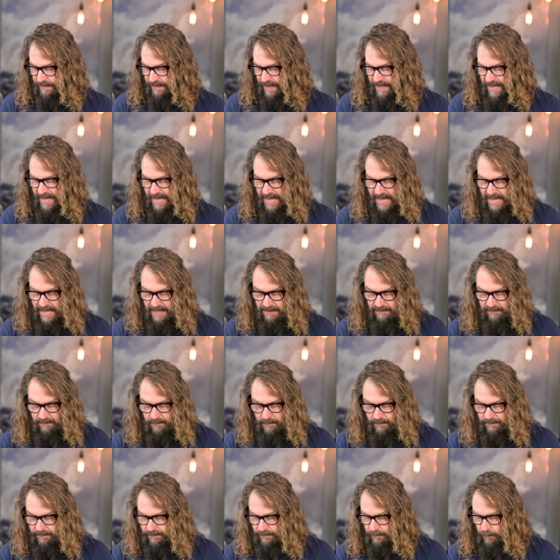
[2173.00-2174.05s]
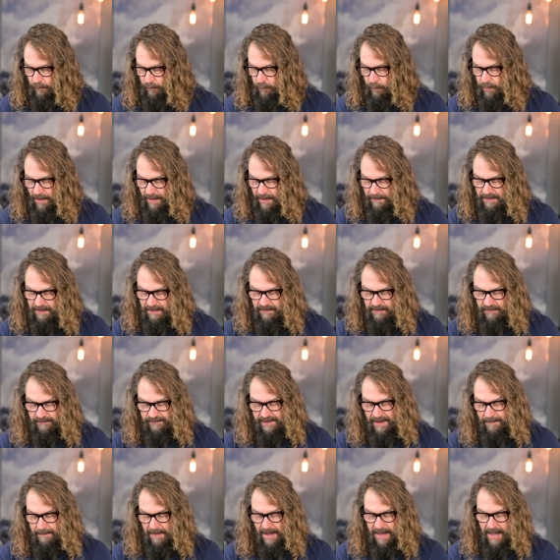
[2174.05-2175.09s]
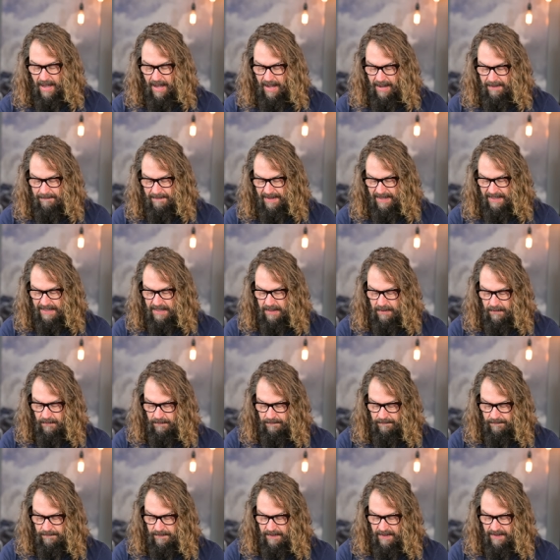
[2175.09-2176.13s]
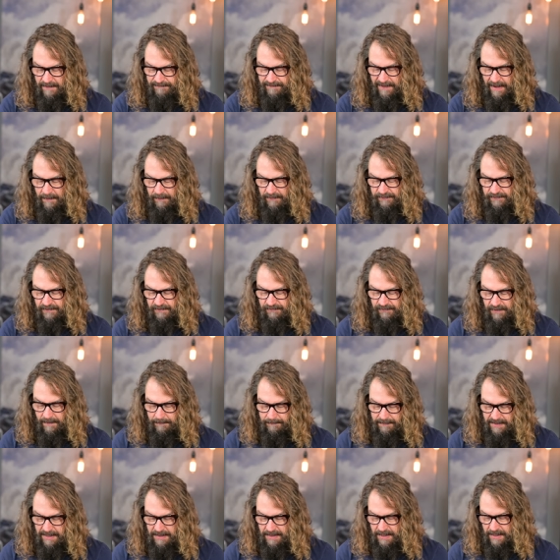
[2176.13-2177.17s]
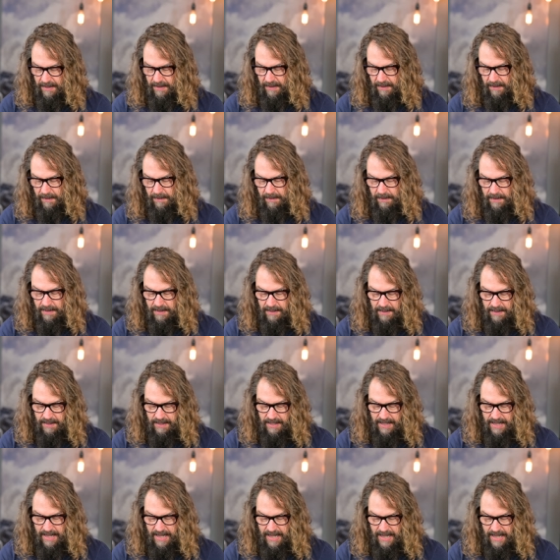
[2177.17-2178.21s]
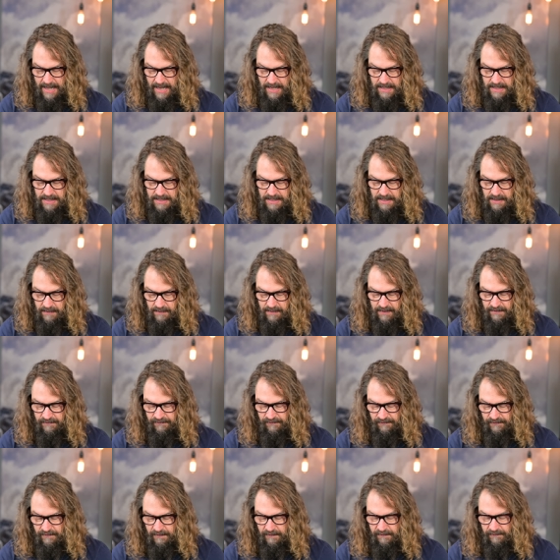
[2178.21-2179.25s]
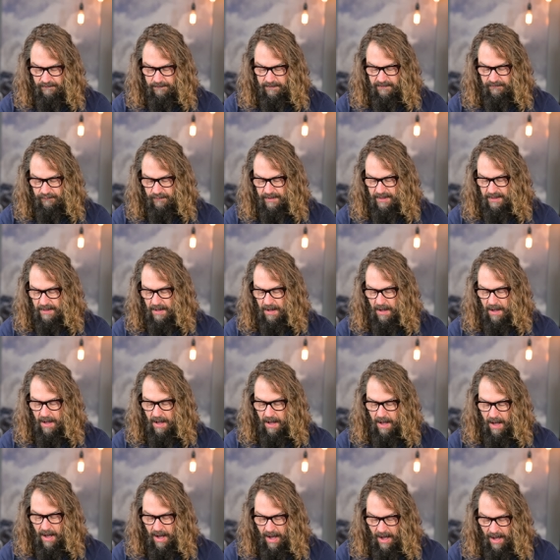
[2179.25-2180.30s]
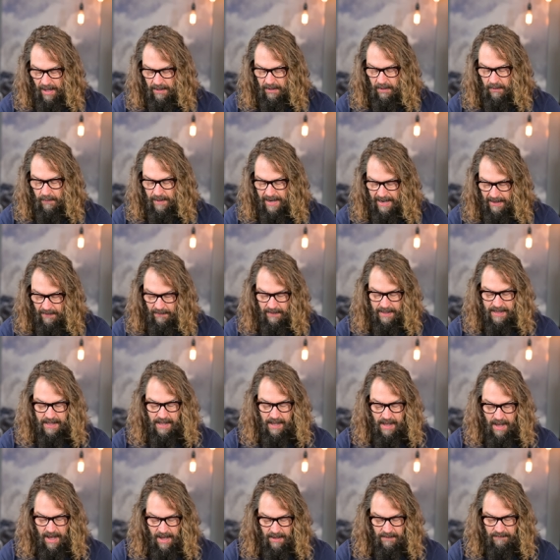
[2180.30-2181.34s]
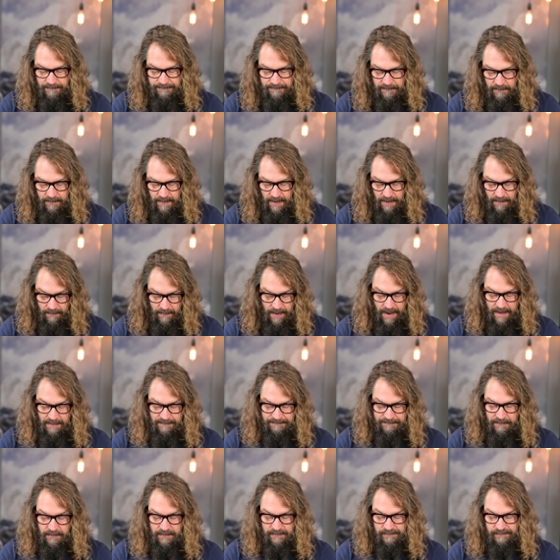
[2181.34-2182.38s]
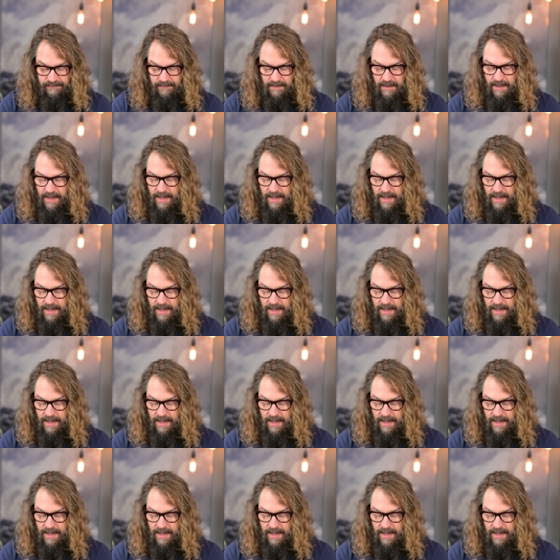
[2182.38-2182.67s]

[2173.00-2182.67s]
and what I'm going to do is hit my I menu. If I was to jump in here and you could choose between auto area, autofocus, or autofocus